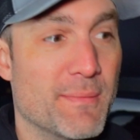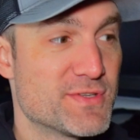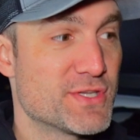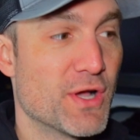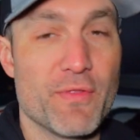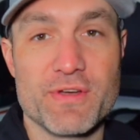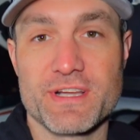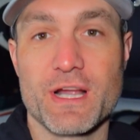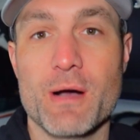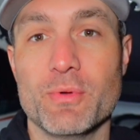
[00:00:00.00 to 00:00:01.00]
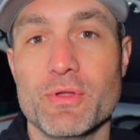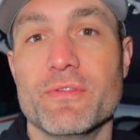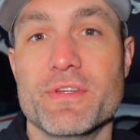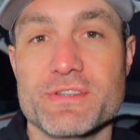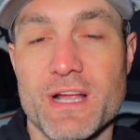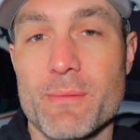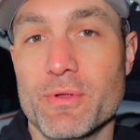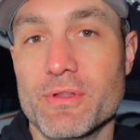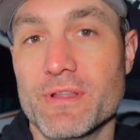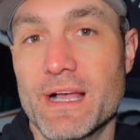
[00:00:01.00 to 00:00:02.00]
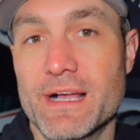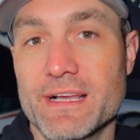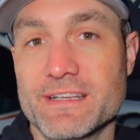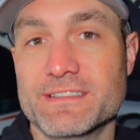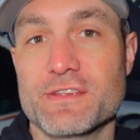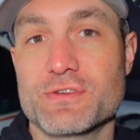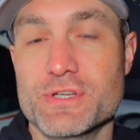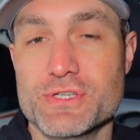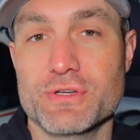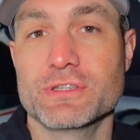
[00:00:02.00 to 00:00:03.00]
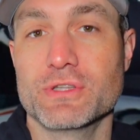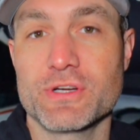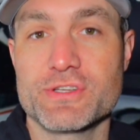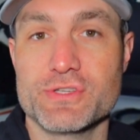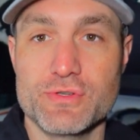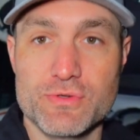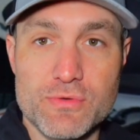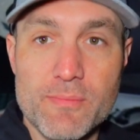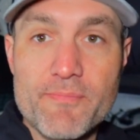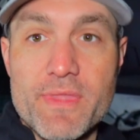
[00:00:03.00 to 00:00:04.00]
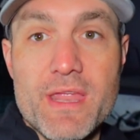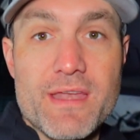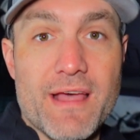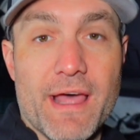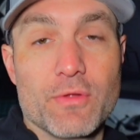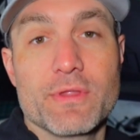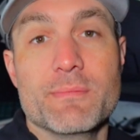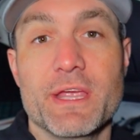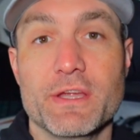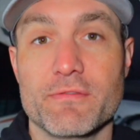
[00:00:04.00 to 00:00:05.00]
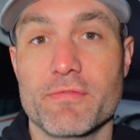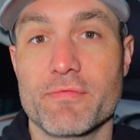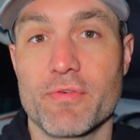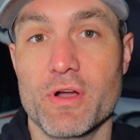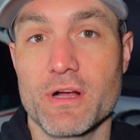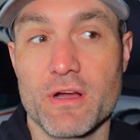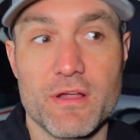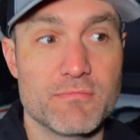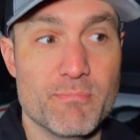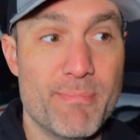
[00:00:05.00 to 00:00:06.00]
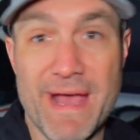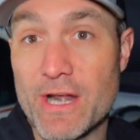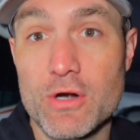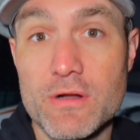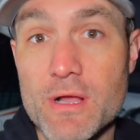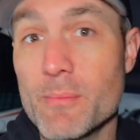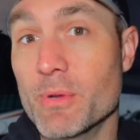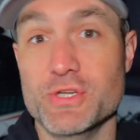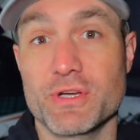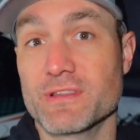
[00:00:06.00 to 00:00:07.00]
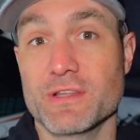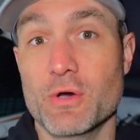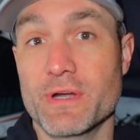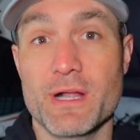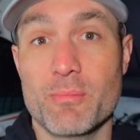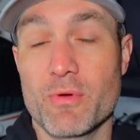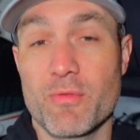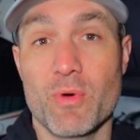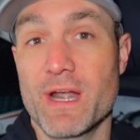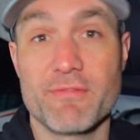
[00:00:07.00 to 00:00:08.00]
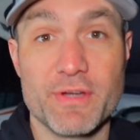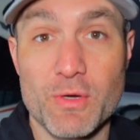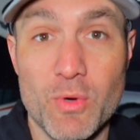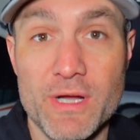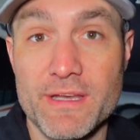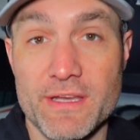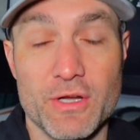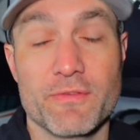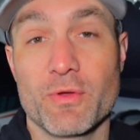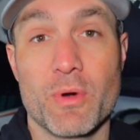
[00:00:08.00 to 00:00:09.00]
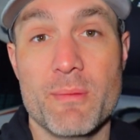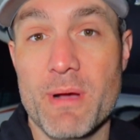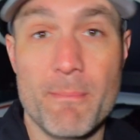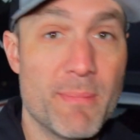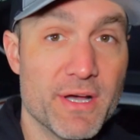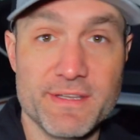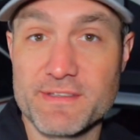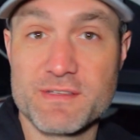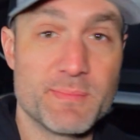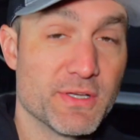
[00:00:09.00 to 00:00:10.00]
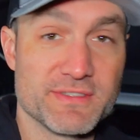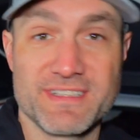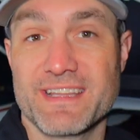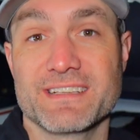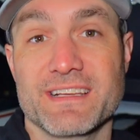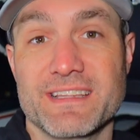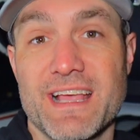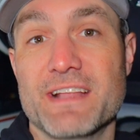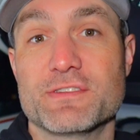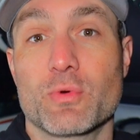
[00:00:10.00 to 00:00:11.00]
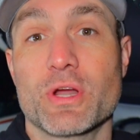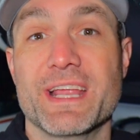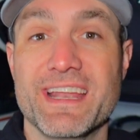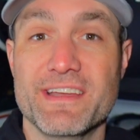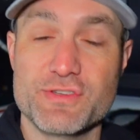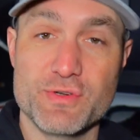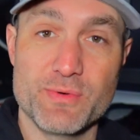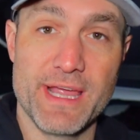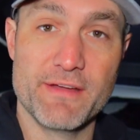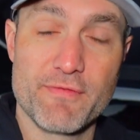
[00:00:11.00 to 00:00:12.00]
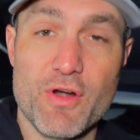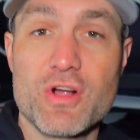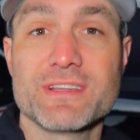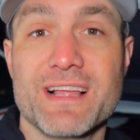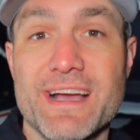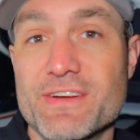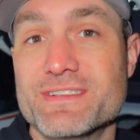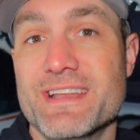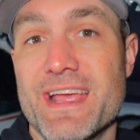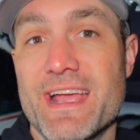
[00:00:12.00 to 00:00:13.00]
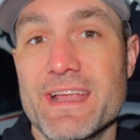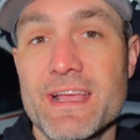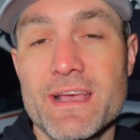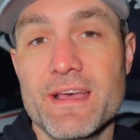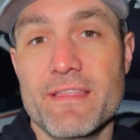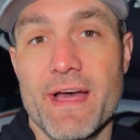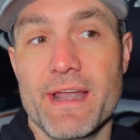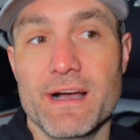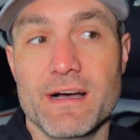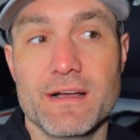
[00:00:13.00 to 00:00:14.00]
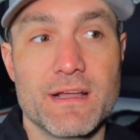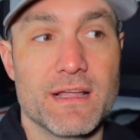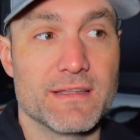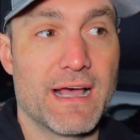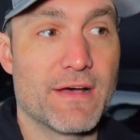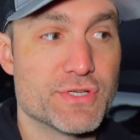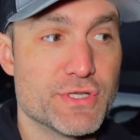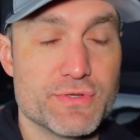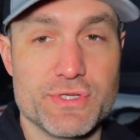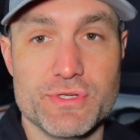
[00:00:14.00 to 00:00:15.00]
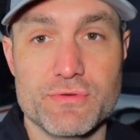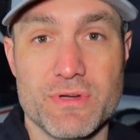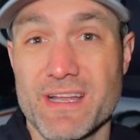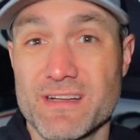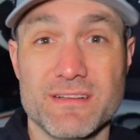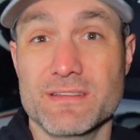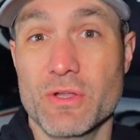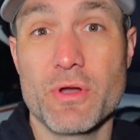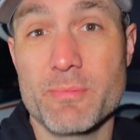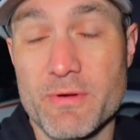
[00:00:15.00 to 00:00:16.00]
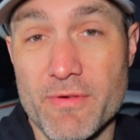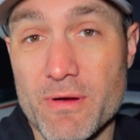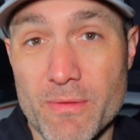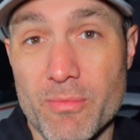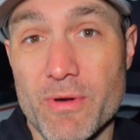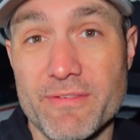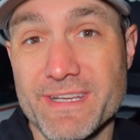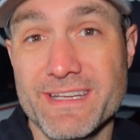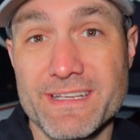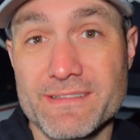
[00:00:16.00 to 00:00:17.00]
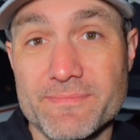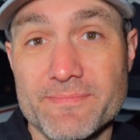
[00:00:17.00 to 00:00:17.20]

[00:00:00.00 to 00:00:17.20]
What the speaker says: So there's a couple accessories you can look to not only make your frunk better, but you can load it up with whatever you want. You don't have to worry about mud and spills and things like that. So we're going to get into a frunk liner today that allows you to kind of load up your frunk with whatever you need.